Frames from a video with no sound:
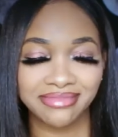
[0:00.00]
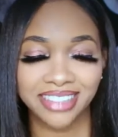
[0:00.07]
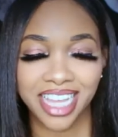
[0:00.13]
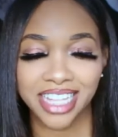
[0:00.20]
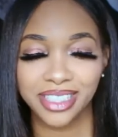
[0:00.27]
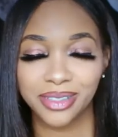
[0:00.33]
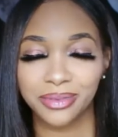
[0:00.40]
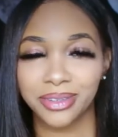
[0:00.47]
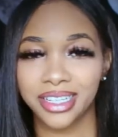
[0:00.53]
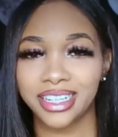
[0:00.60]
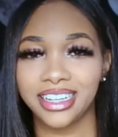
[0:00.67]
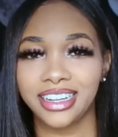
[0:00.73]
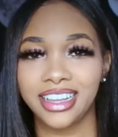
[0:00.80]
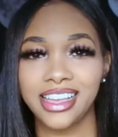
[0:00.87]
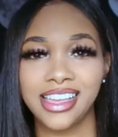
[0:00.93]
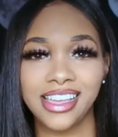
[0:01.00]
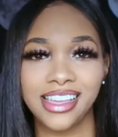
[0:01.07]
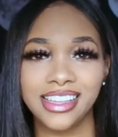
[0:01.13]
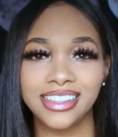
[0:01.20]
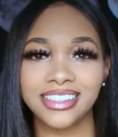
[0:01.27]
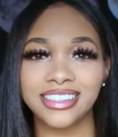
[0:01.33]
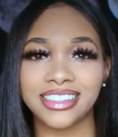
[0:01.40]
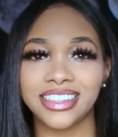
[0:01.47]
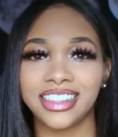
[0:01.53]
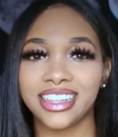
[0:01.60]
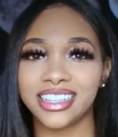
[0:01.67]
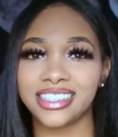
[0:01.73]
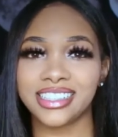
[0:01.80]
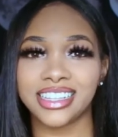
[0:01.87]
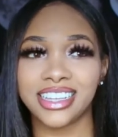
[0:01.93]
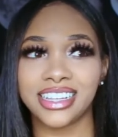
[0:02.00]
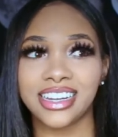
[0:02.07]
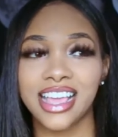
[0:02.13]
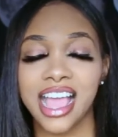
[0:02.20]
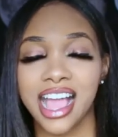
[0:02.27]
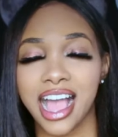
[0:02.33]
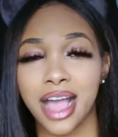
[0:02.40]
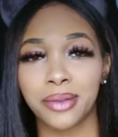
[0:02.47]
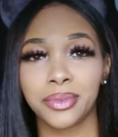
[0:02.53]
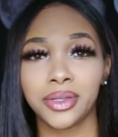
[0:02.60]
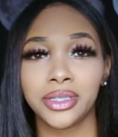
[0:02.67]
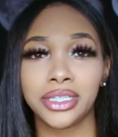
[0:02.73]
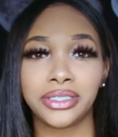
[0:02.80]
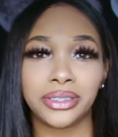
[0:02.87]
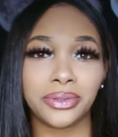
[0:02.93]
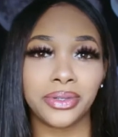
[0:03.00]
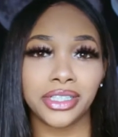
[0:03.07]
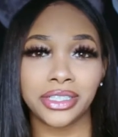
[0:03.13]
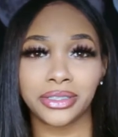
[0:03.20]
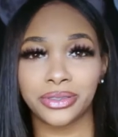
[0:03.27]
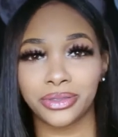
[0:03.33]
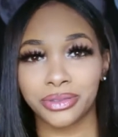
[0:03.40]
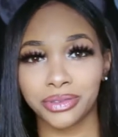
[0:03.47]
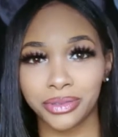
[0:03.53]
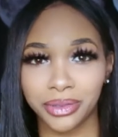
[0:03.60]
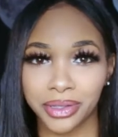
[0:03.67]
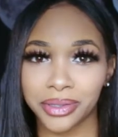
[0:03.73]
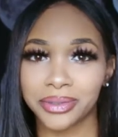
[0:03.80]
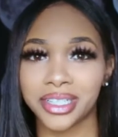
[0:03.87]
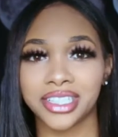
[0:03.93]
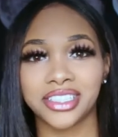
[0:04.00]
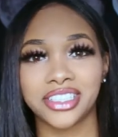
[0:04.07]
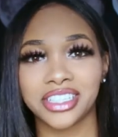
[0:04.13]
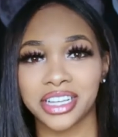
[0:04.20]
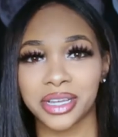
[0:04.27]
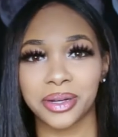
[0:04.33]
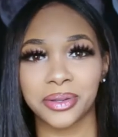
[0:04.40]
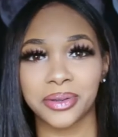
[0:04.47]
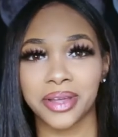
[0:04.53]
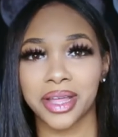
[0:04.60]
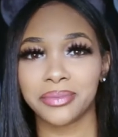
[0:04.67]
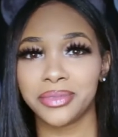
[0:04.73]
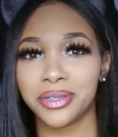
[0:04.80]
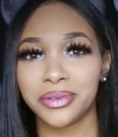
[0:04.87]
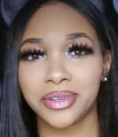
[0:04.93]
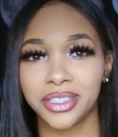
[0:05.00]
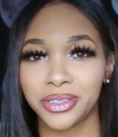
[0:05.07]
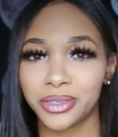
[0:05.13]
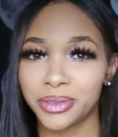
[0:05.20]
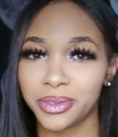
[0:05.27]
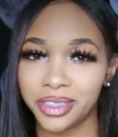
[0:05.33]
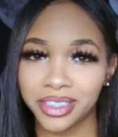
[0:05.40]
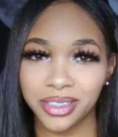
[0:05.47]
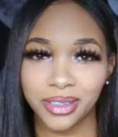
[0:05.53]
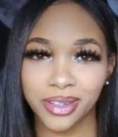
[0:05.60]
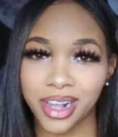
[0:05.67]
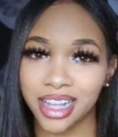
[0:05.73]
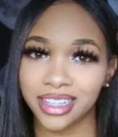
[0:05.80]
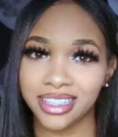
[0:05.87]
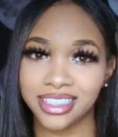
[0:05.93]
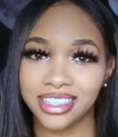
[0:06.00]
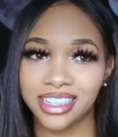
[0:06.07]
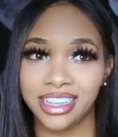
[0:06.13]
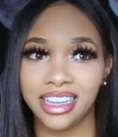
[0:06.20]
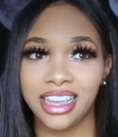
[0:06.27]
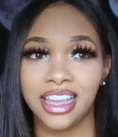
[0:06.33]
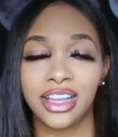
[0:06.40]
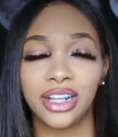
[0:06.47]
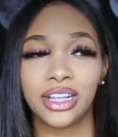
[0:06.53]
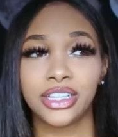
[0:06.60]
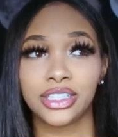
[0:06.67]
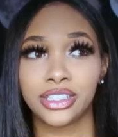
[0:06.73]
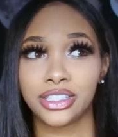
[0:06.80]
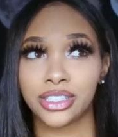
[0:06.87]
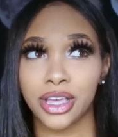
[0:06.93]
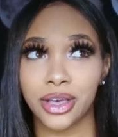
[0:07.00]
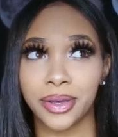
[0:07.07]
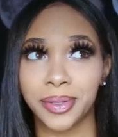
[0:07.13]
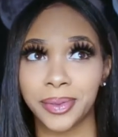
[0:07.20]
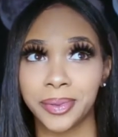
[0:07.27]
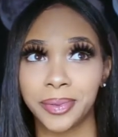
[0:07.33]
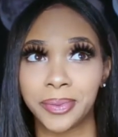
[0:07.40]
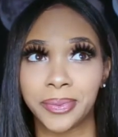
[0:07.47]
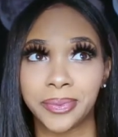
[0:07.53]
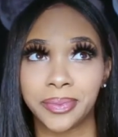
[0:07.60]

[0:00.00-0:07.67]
That's what it is. Listen, I'm only doing the truth on this channel. I'm doing truth astrology, so